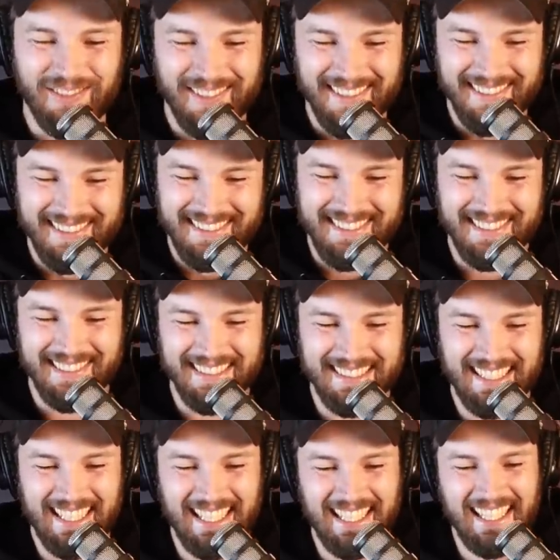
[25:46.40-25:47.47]
True.
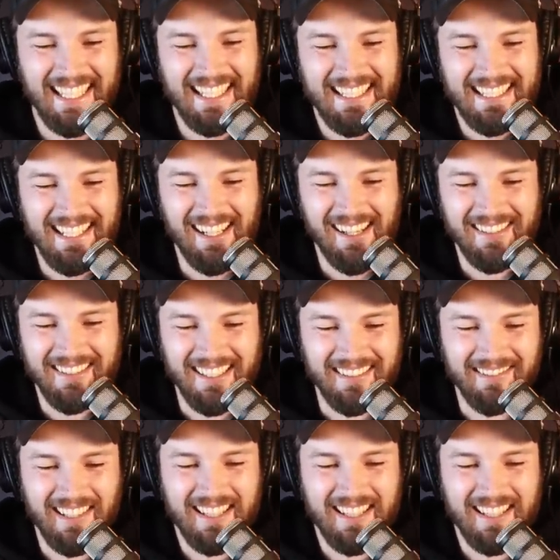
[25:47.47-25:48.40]
True. All right.